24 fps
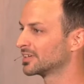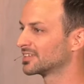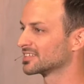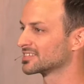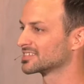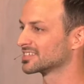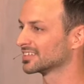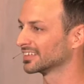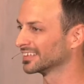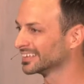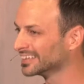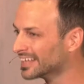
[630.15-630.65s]
to
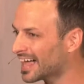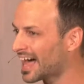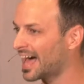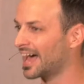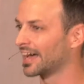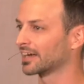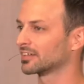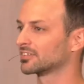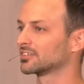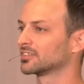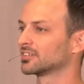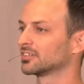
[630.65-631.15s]

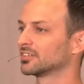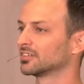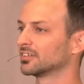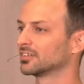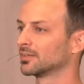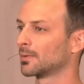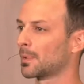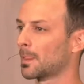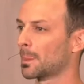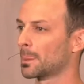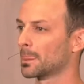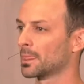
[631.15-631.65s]
select
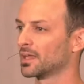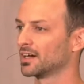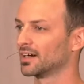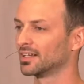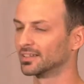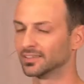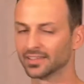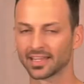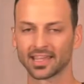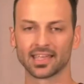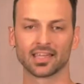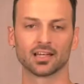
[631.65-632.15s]
a
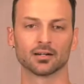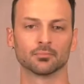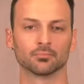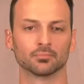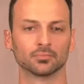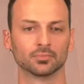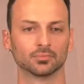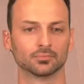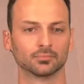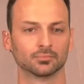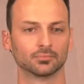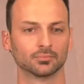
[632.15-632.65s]
lamb
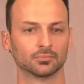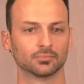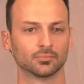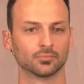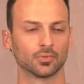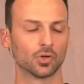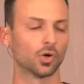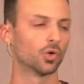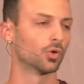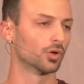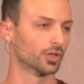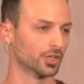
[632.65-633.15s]

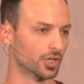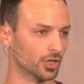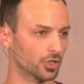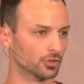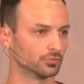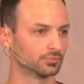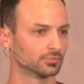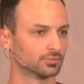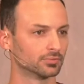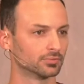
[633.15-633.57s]
or a goat.